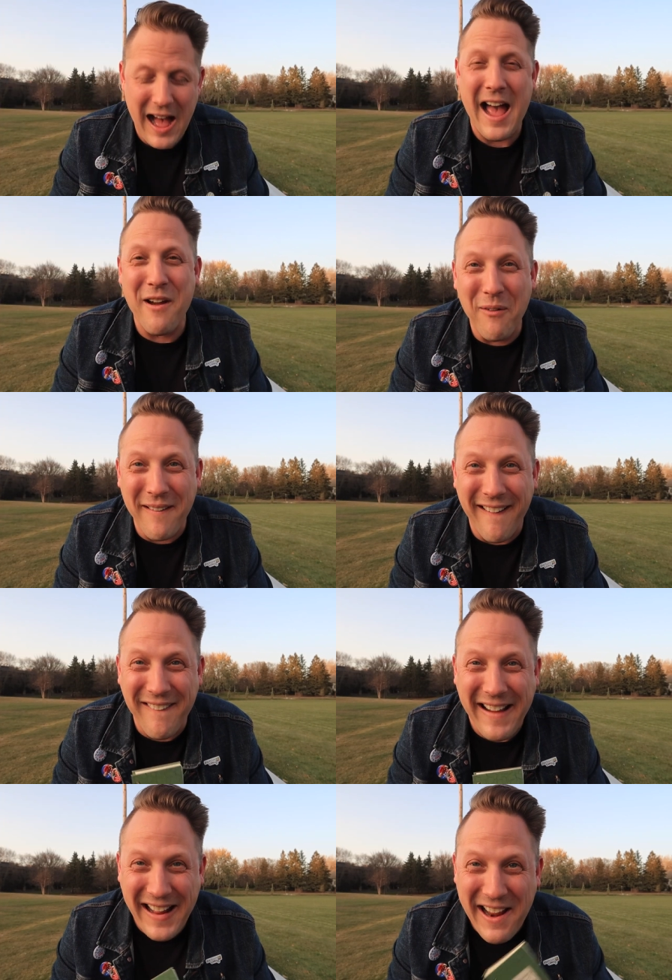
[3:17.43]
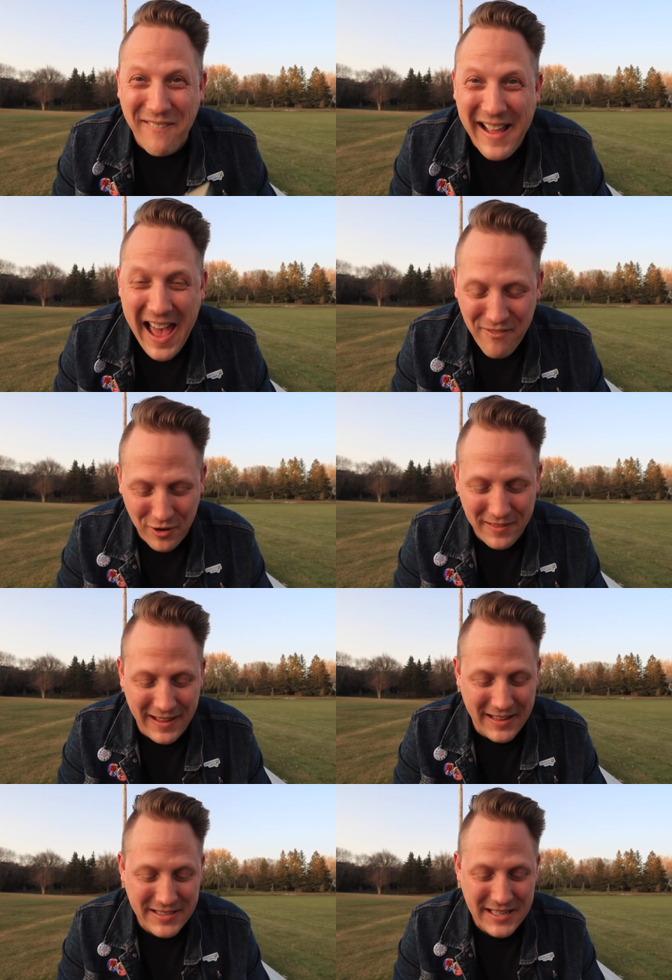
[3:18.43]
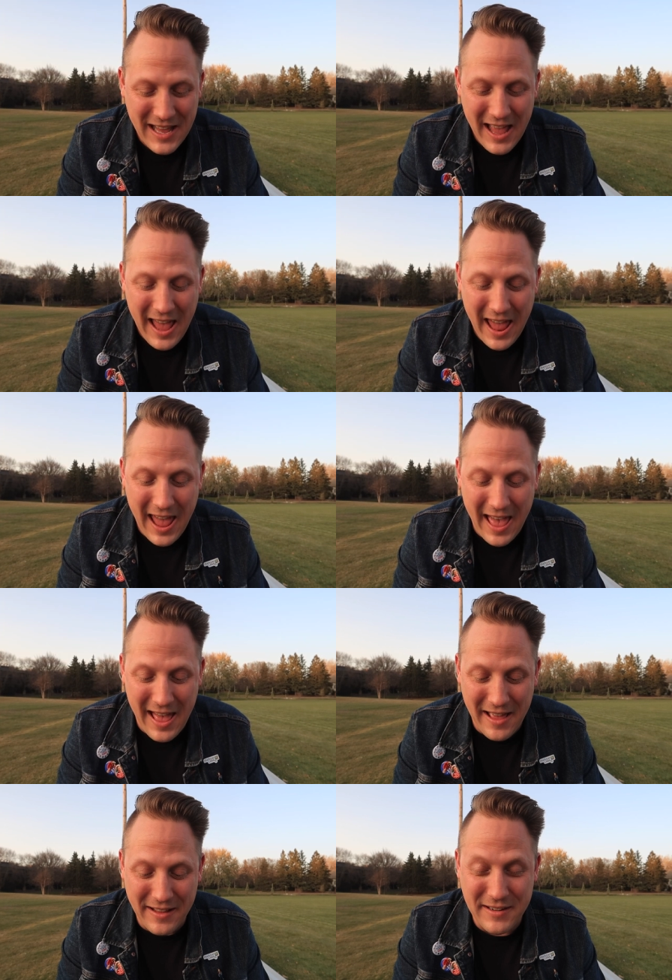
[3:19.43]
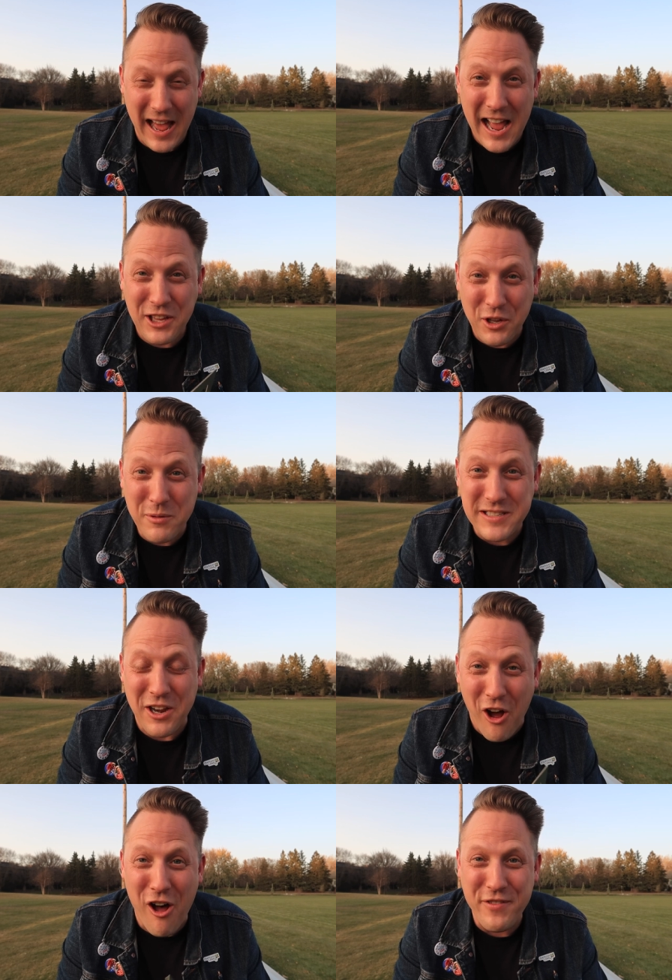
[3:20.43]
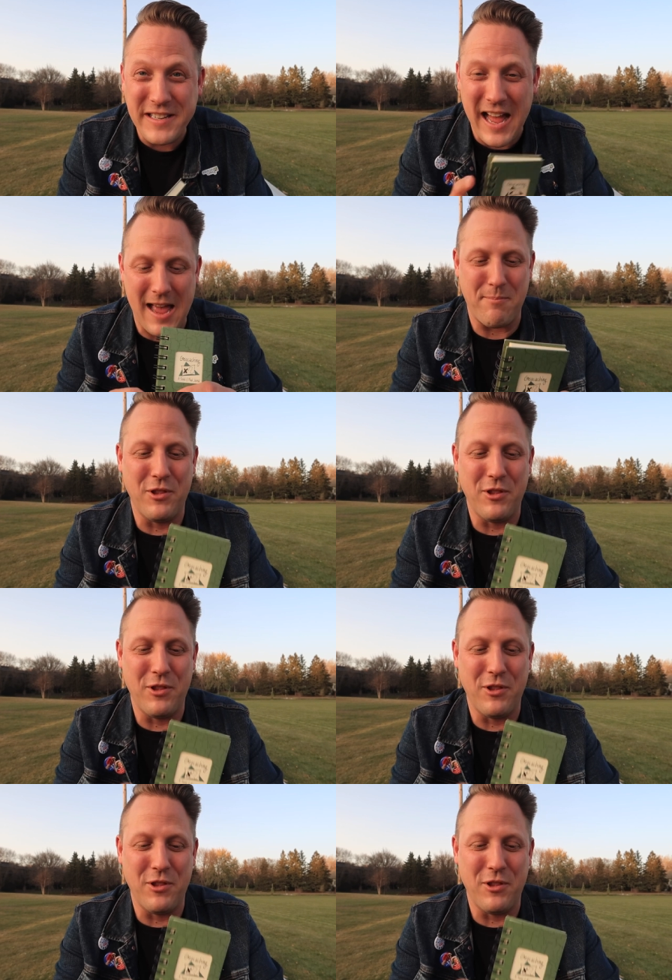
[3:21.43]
I, all right, I already have one of these and I use it all the time.